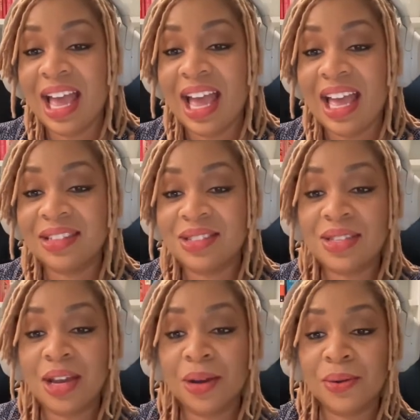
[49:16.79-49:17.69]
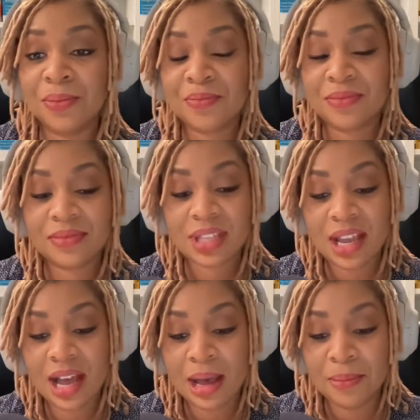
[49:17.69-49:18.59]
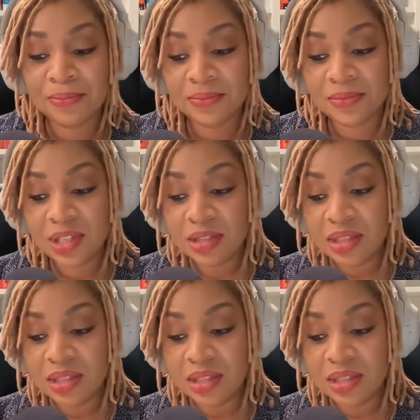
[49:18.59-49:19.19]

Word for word: And so um,